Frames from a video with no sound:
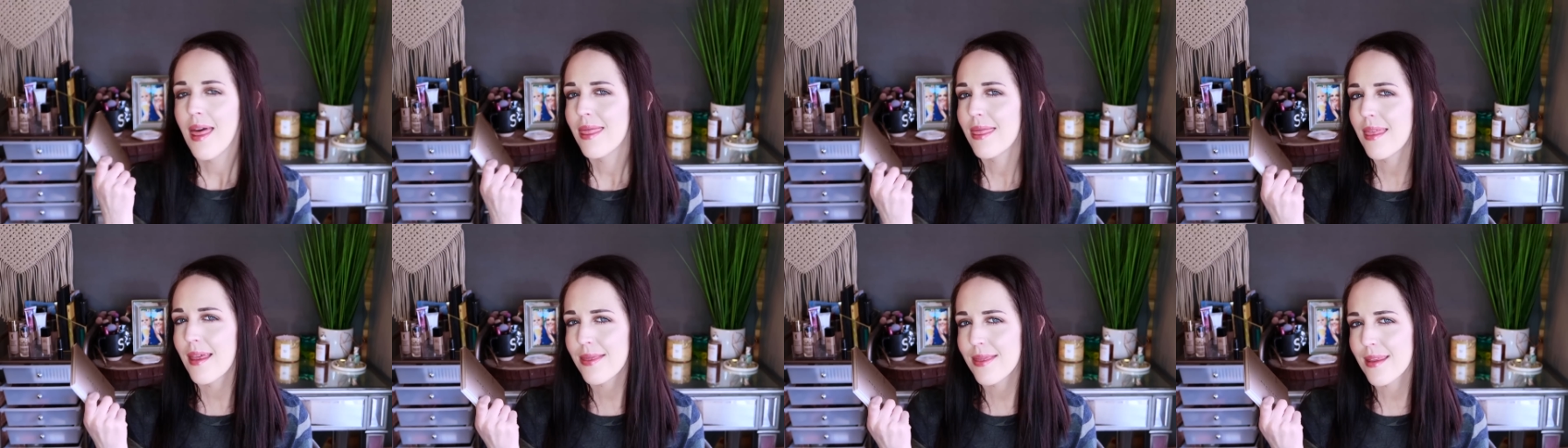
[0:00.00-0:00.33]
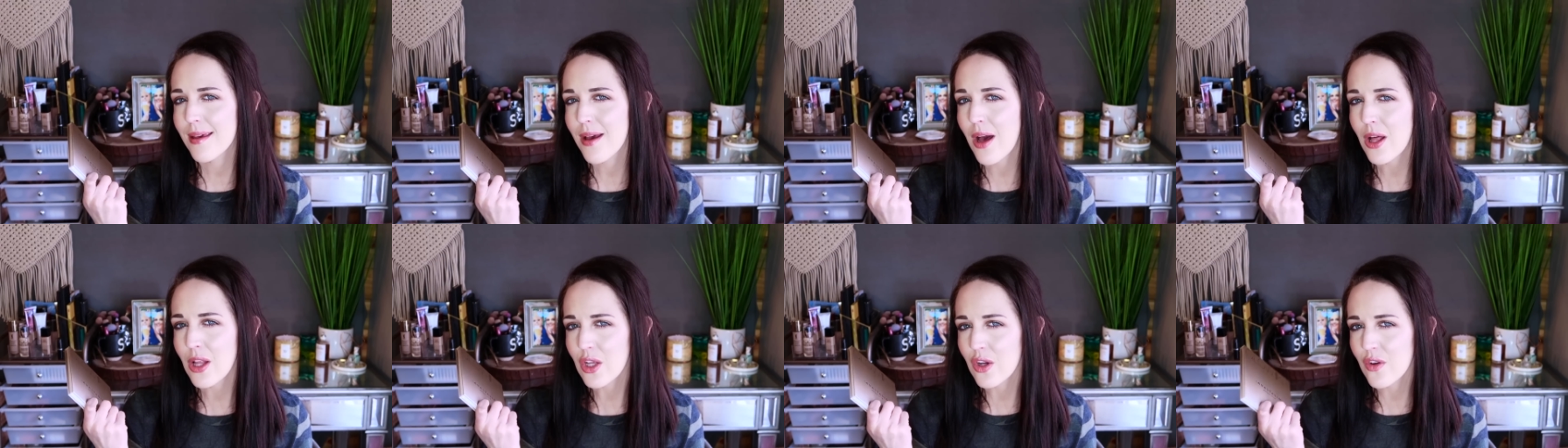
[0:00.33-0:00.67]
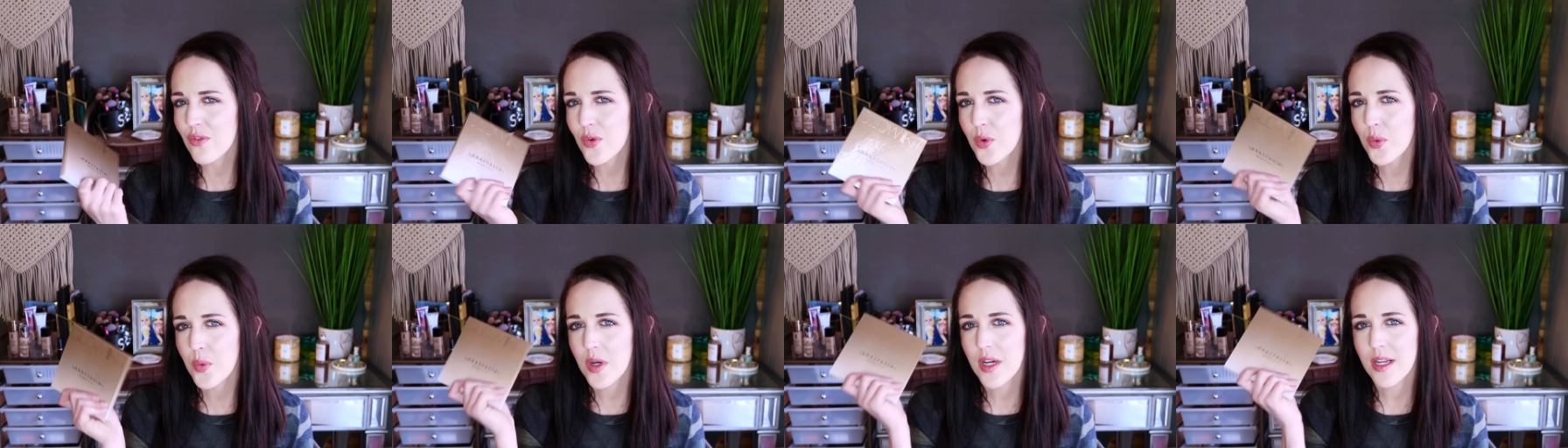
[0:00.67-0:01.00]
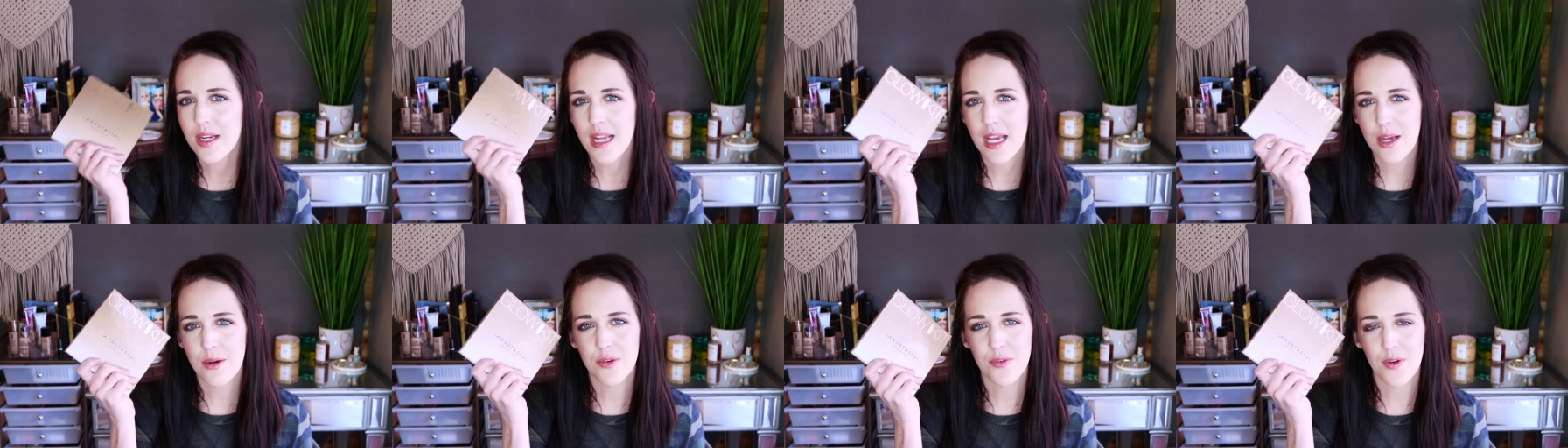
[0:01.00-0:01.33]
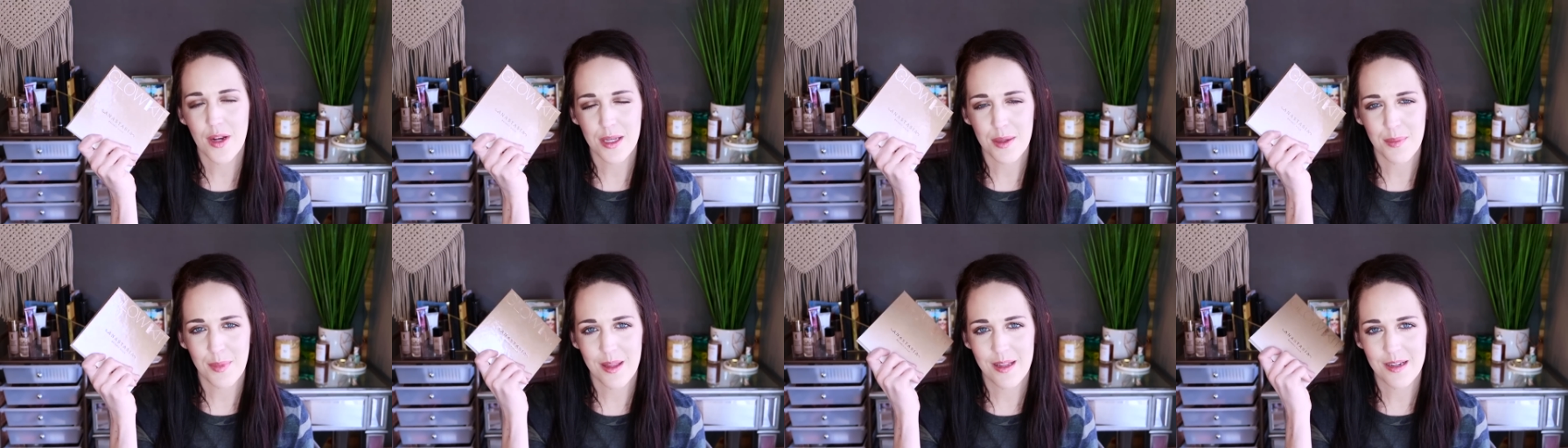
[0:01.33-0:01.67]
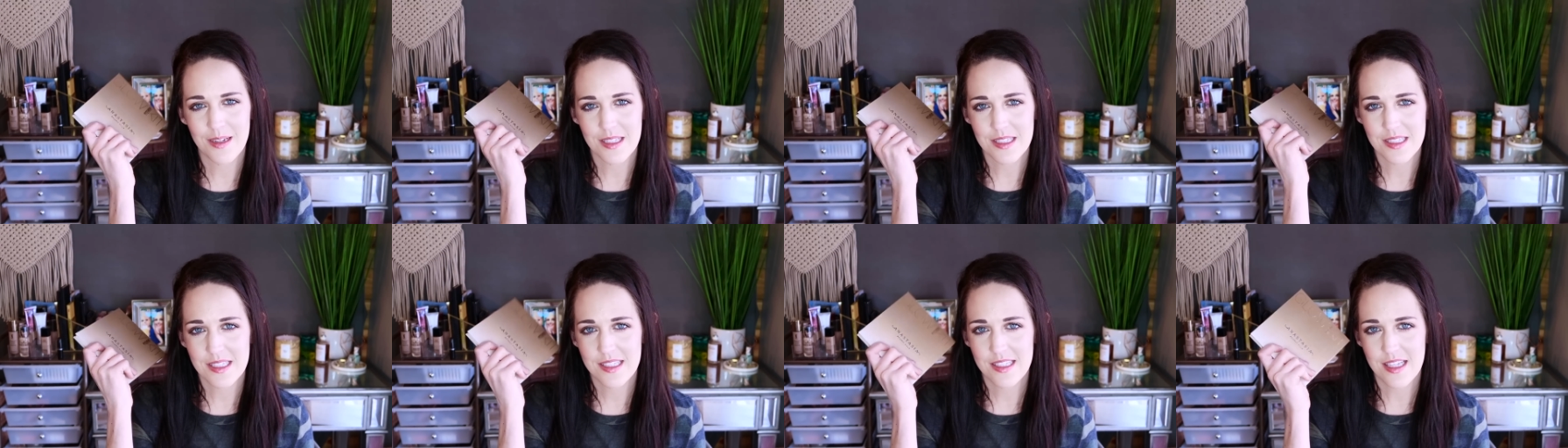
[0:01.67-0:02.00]
than the colorful one, I would
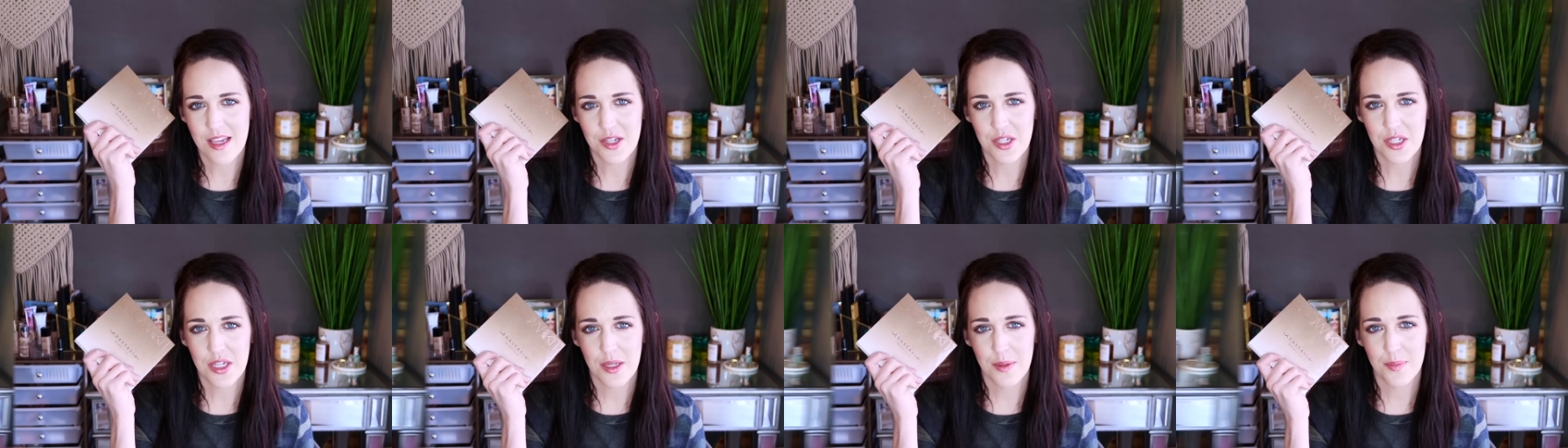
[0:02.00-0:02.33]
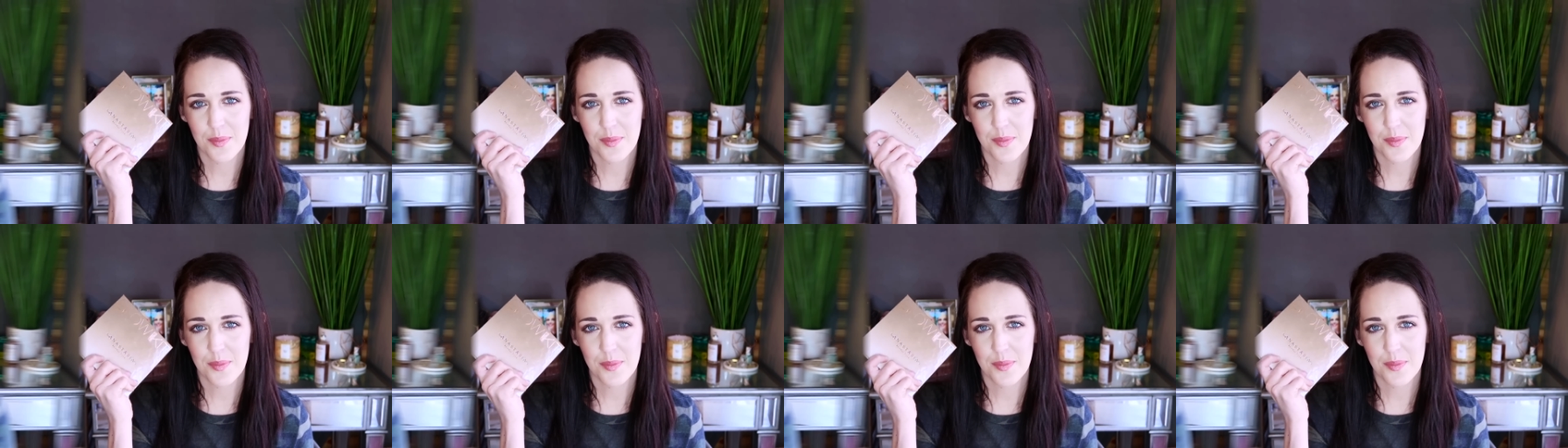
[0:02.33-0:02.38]
recommend Sun